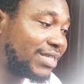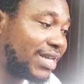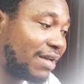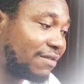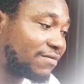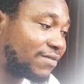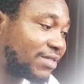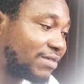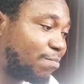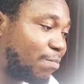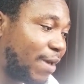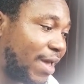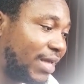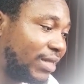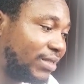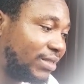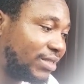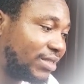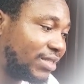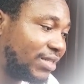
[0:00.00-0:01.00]
has
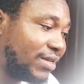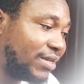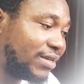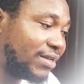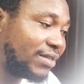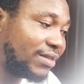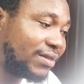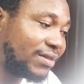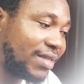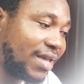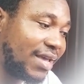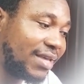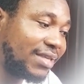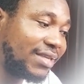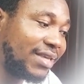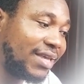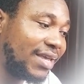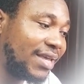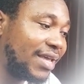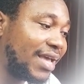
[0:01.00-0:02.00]
spent
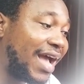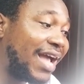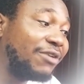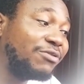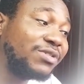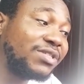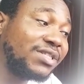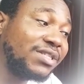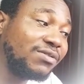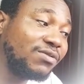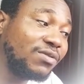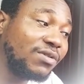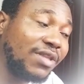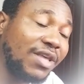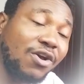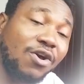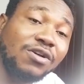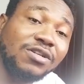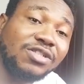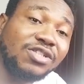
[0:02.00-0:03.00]
10K, and you see
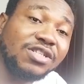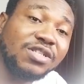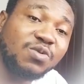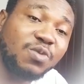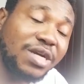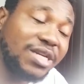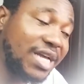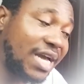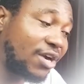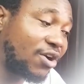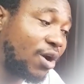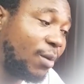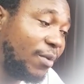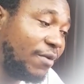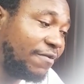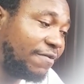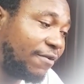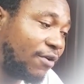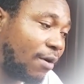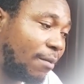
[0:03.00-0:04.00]
the countries where they are
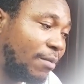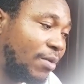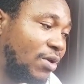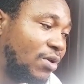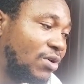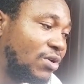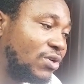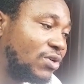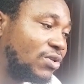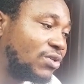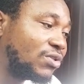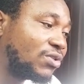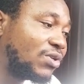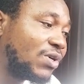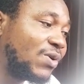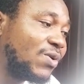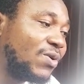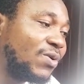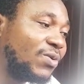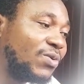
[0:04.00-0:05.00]
coming from.
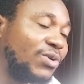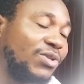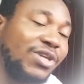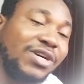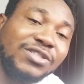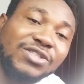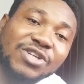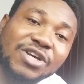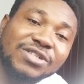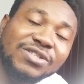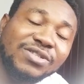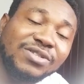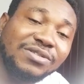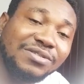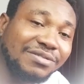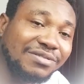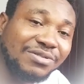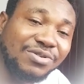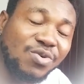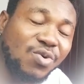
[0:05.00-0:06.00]
So you don't
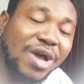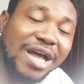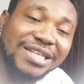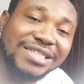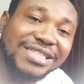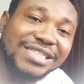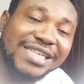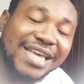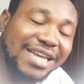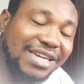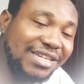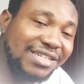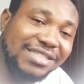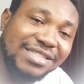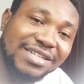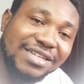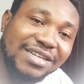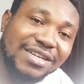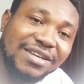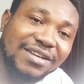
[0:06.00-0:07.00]
just go and
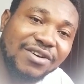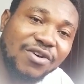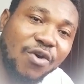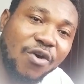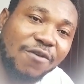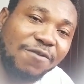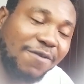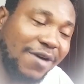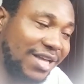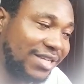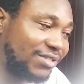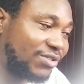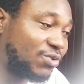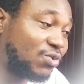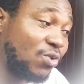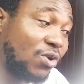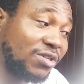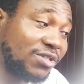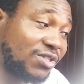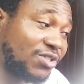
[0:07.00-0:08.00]
send offers
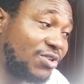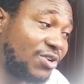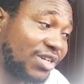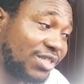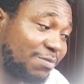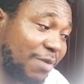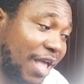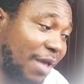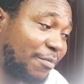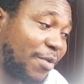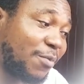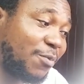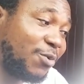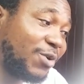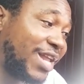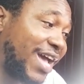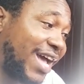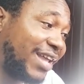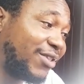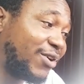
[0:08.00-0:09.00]
to unserious buyers,
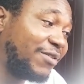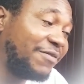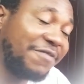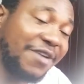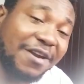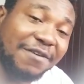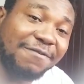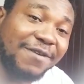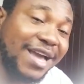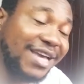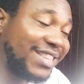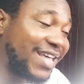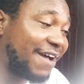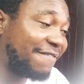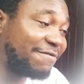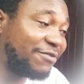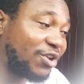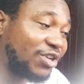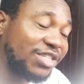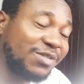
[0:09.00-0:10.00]
people that are not verified, that
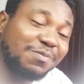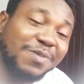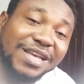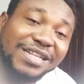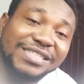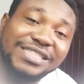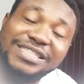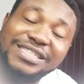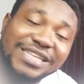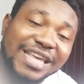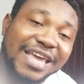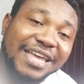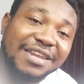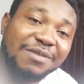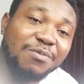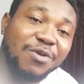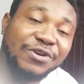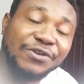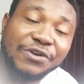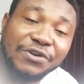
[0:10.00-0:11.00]
have not spent
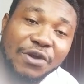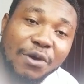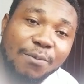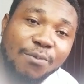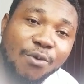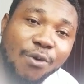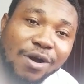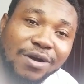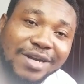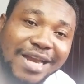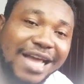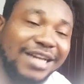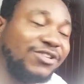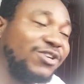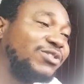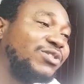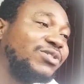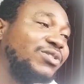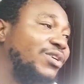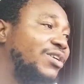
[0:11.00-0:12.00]
any money on Upwork, that are
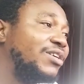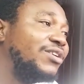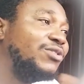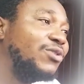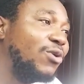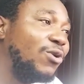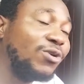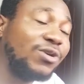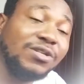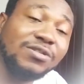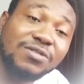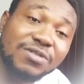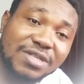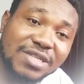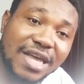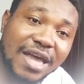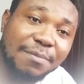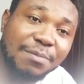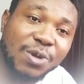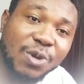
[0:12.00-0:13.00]
just looking to
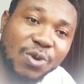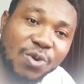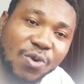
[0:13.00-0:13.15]
scam you.